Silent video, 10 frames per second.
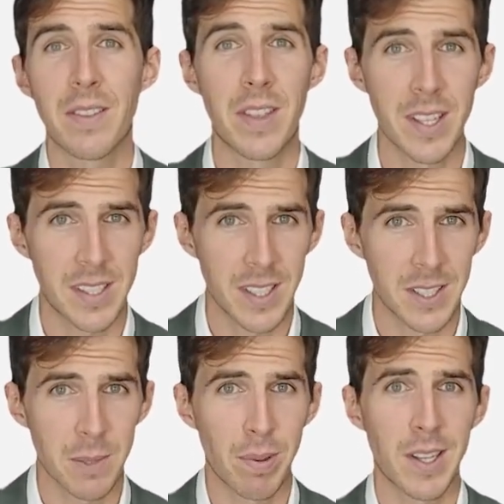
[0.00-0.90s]
This
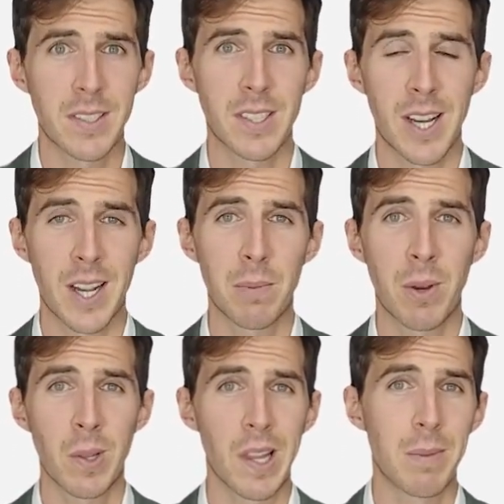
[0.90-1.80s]
is the place to talk
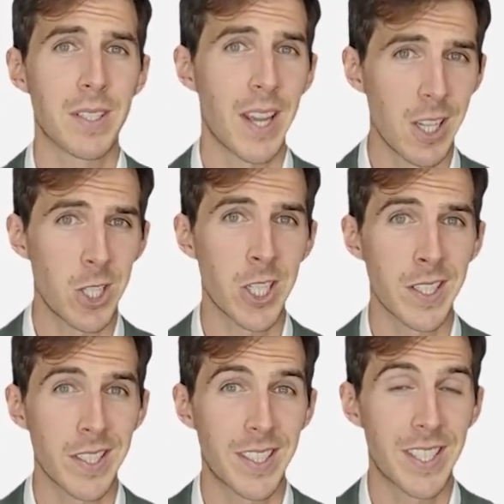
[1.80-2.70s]
about
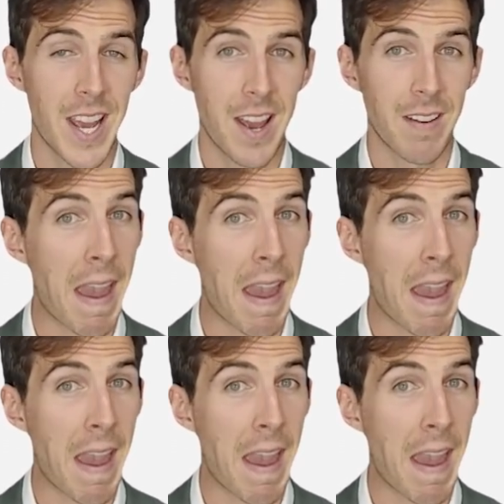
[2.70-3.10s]
limitations